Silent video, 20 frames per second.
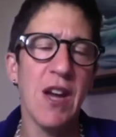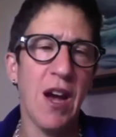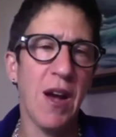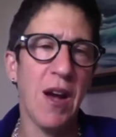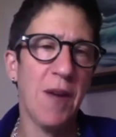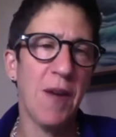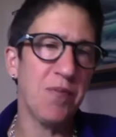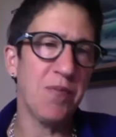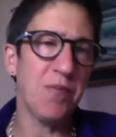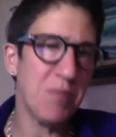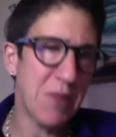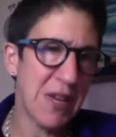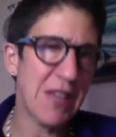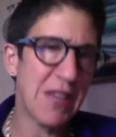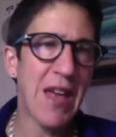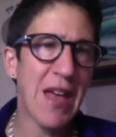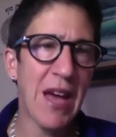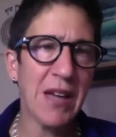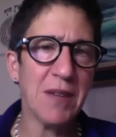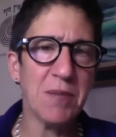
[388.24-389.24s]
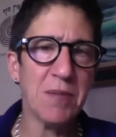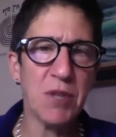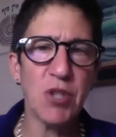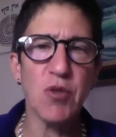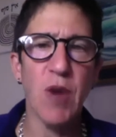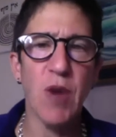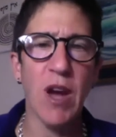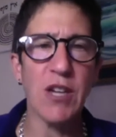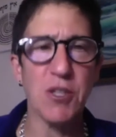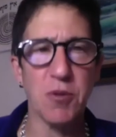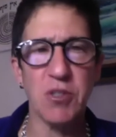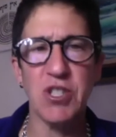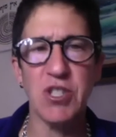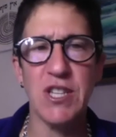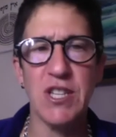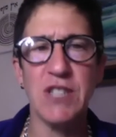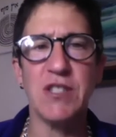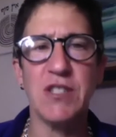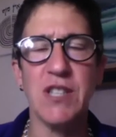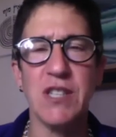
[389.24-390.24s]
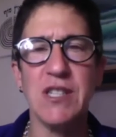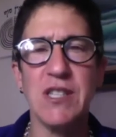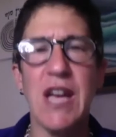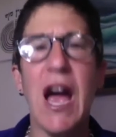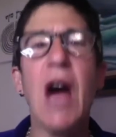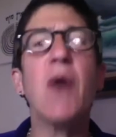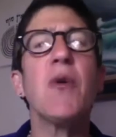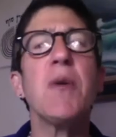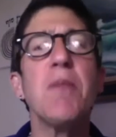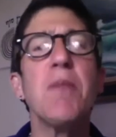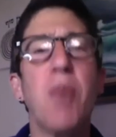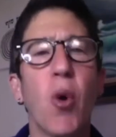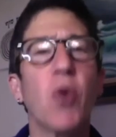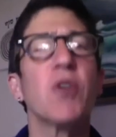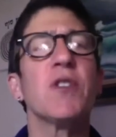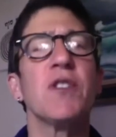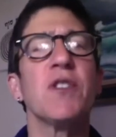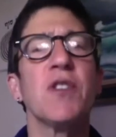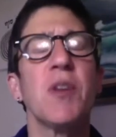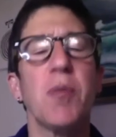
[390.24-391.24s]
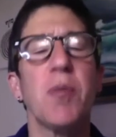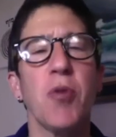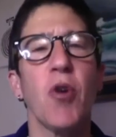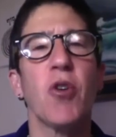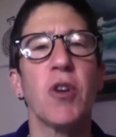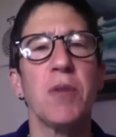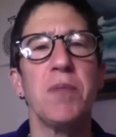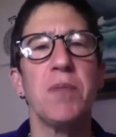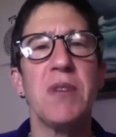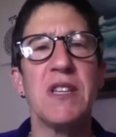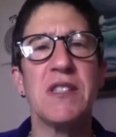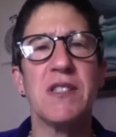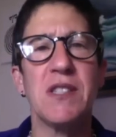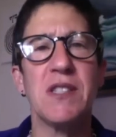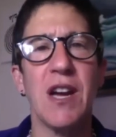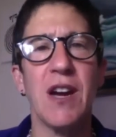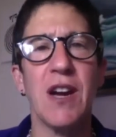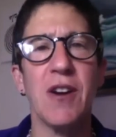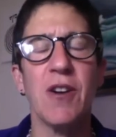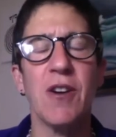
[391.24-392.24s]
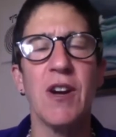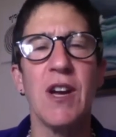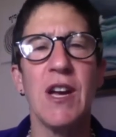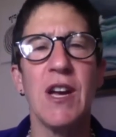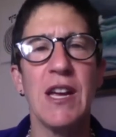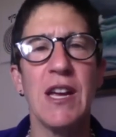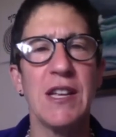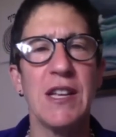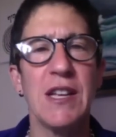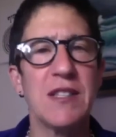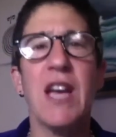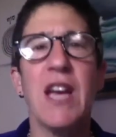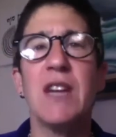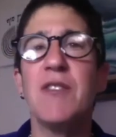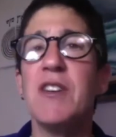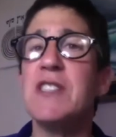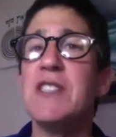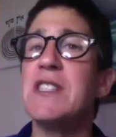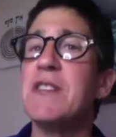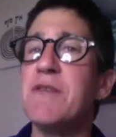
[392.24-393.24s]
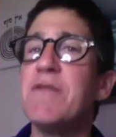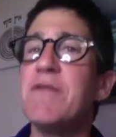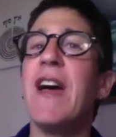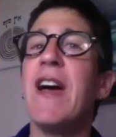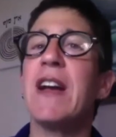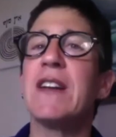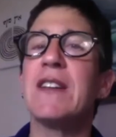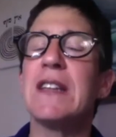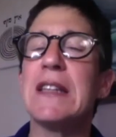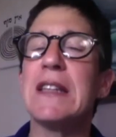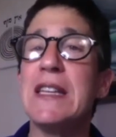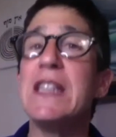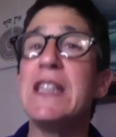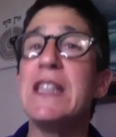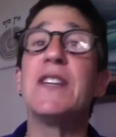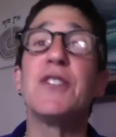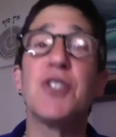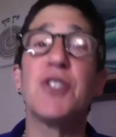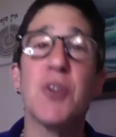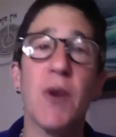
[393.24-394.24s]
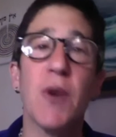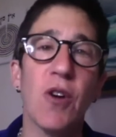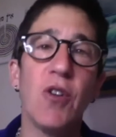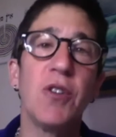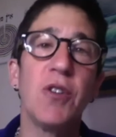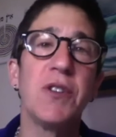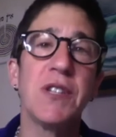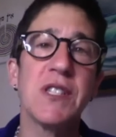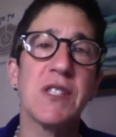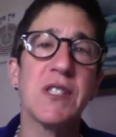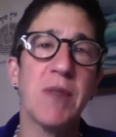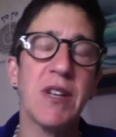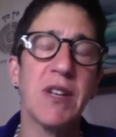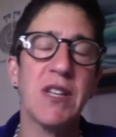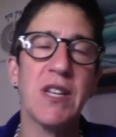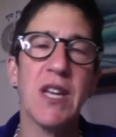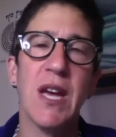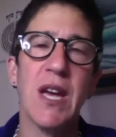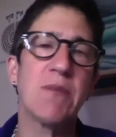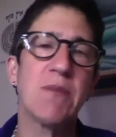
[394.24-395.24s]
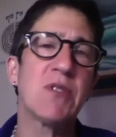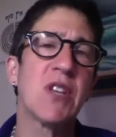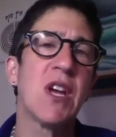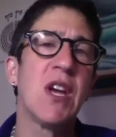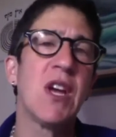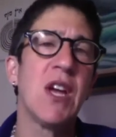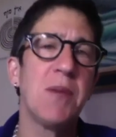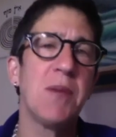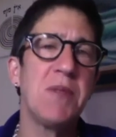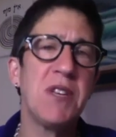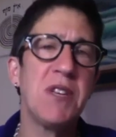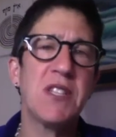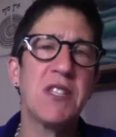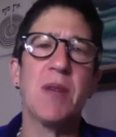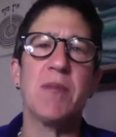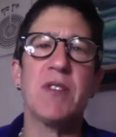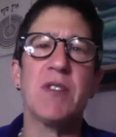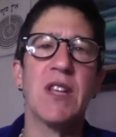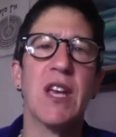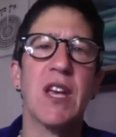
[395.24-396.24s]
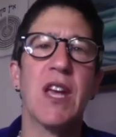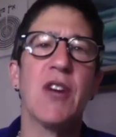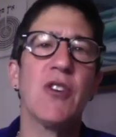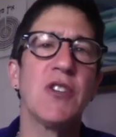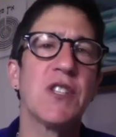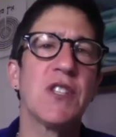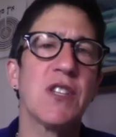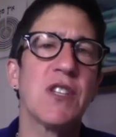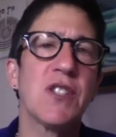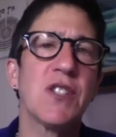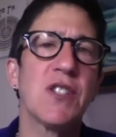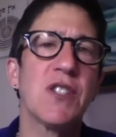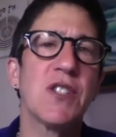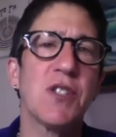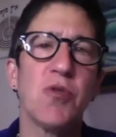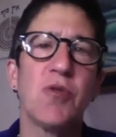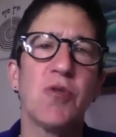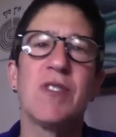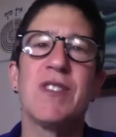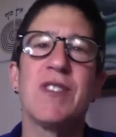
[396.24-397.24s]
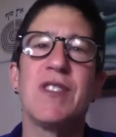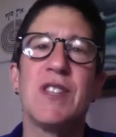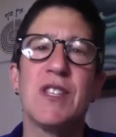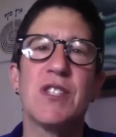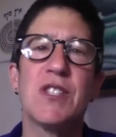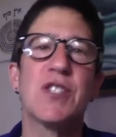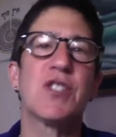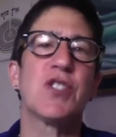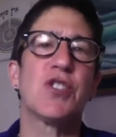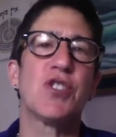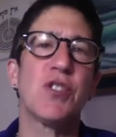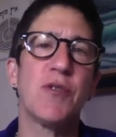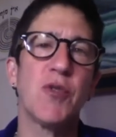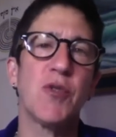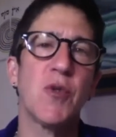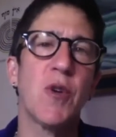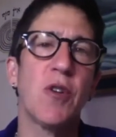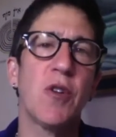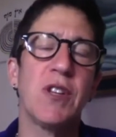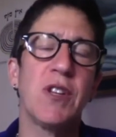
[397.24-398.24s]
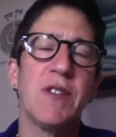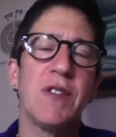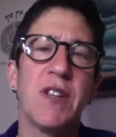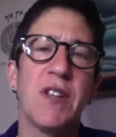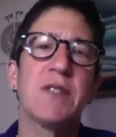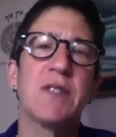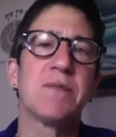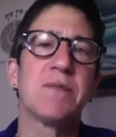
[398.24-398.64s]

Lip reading: may that midrash, which teaches us how important the broken pieces are inside of us, in fact, leading to our wholeness in many times, be something that carries us through this Shavuot evening.